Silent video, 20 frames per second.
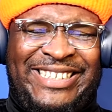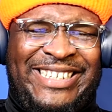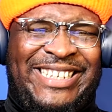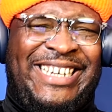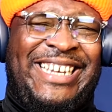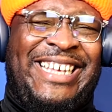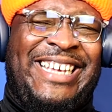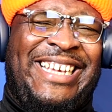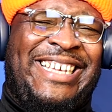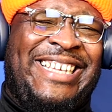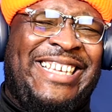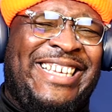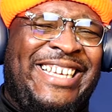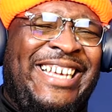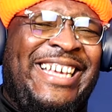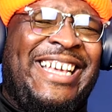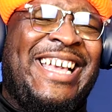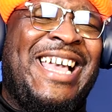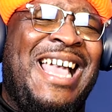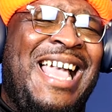
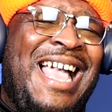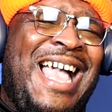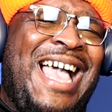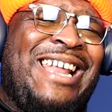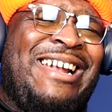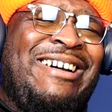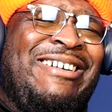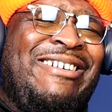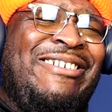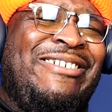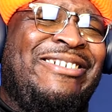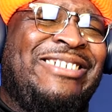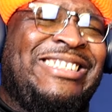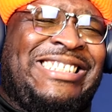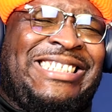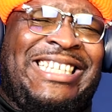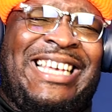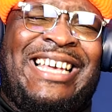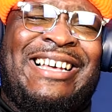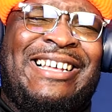at a
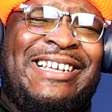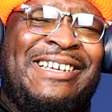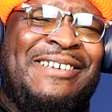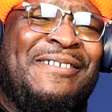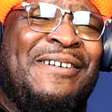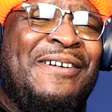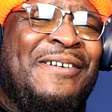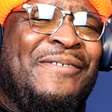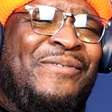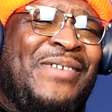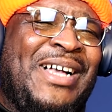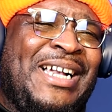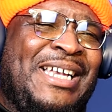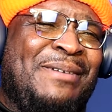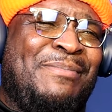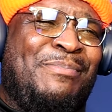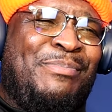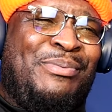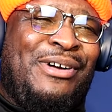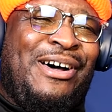hotel,
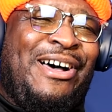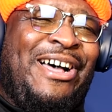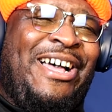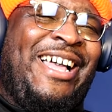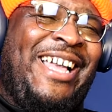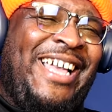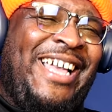fucking broad